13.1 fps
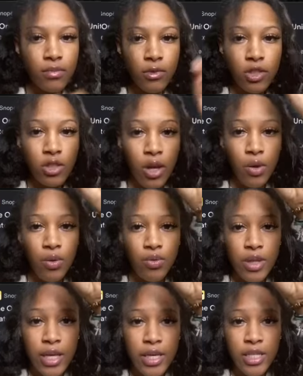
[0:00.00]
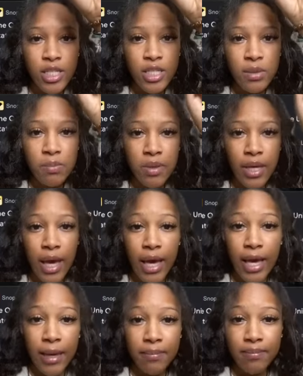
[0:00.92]
So this
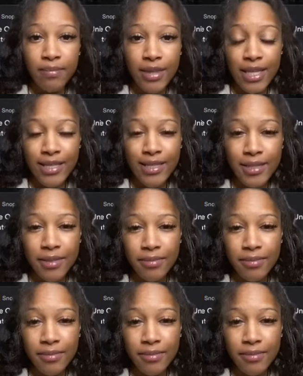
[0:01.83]
became this,